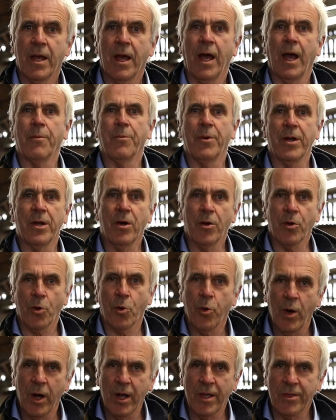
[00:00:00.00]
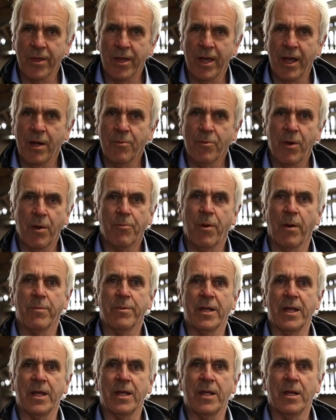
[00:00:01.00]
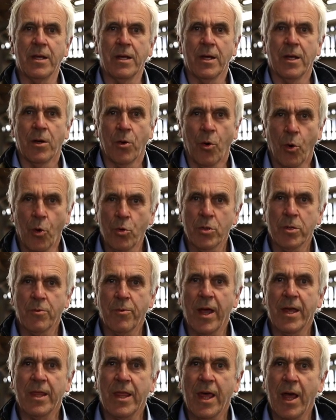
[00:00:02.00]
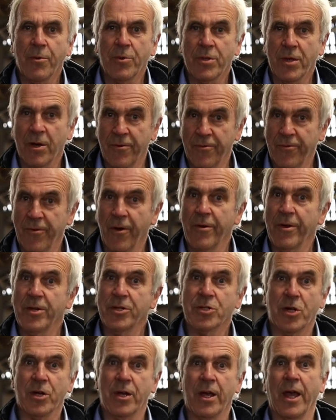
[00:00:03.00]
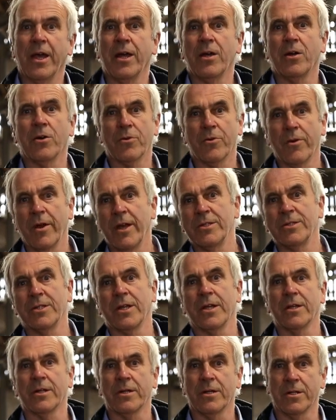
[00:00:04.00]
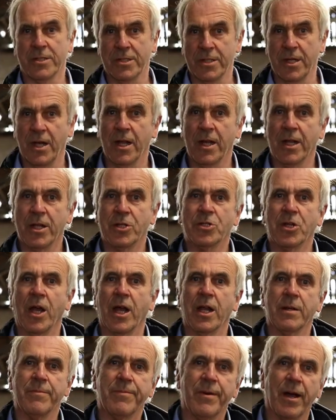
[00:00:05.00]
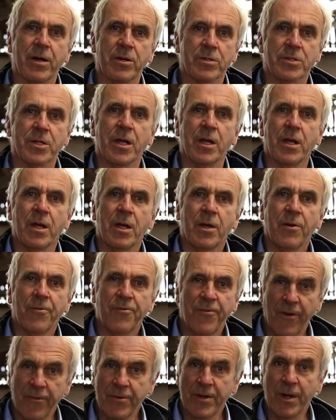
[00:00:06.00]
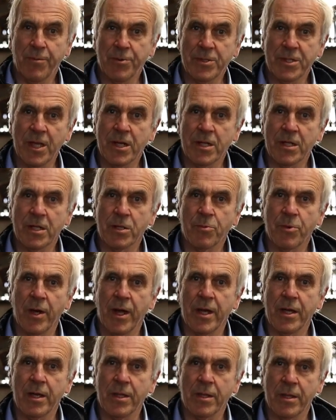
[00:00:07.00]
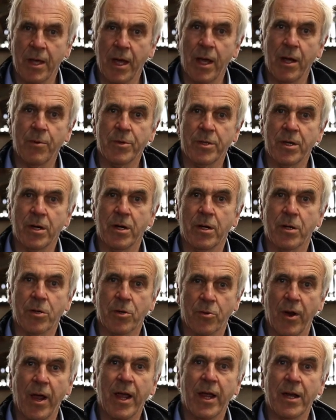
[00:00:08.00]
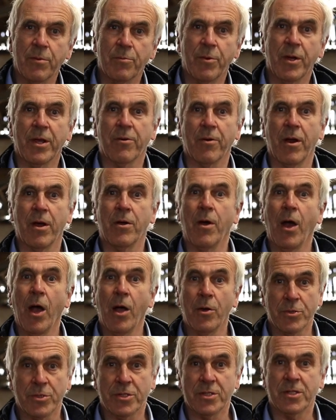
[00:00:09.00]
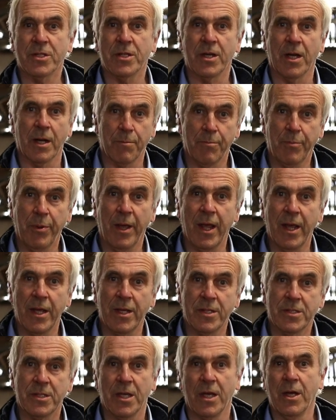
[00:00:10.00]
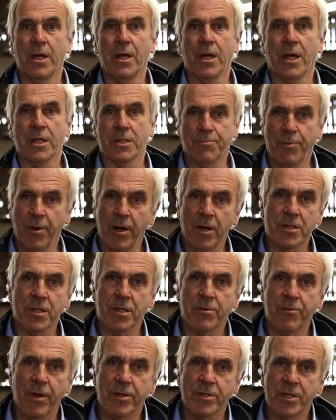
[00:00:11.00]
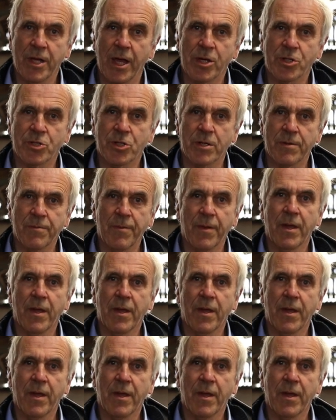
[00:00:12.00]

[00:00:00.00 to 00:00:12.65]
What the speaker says: And we're not quite there. We're probably all the way there with our forage, our hay, our grazing, and our silage, and about 50% of the way there with our grain. We grow oats and peas as part of the rotation.